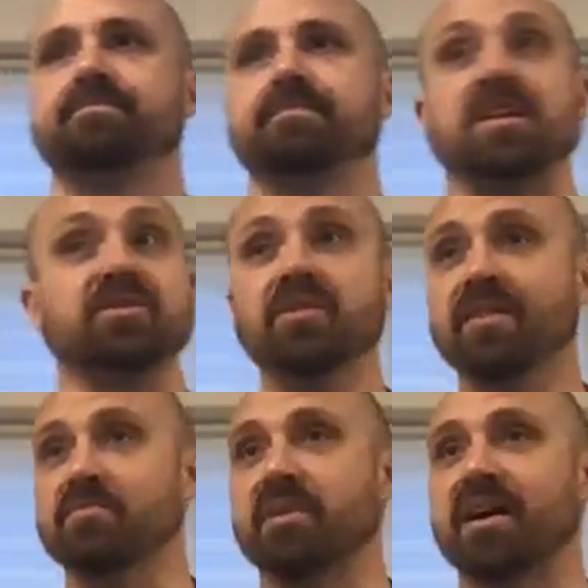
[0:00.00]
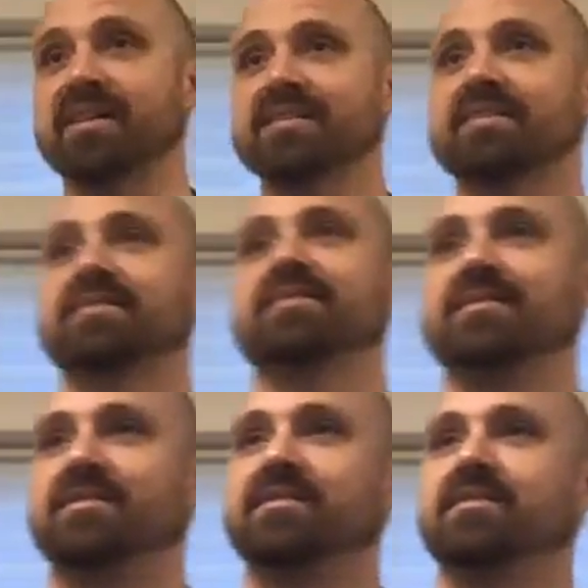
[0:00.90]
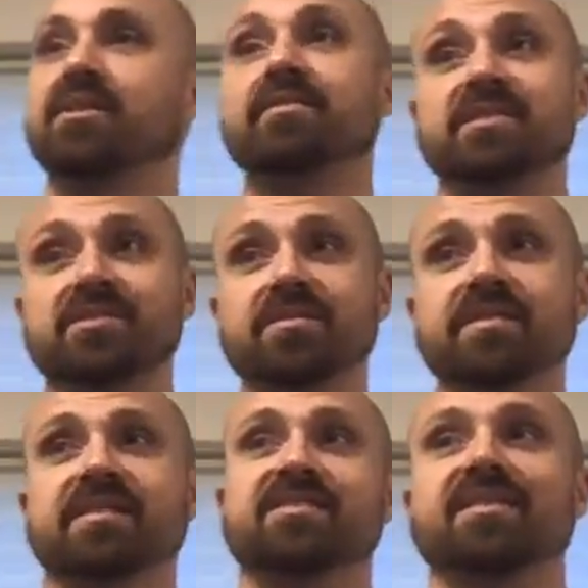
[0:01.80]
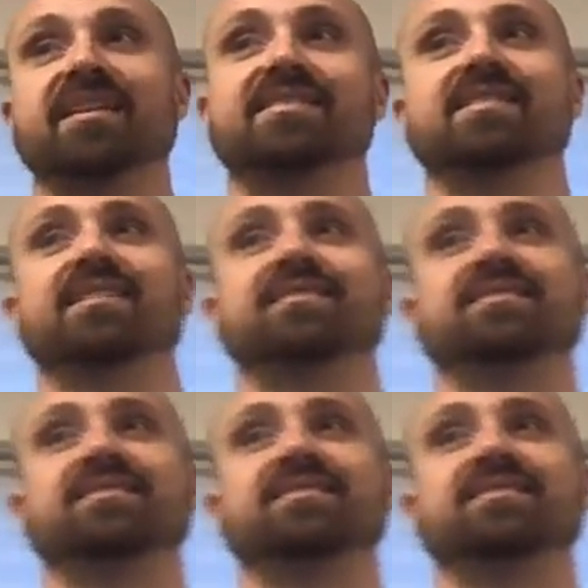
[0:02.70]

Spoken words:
You don't have a product. You have a service that you guys sell.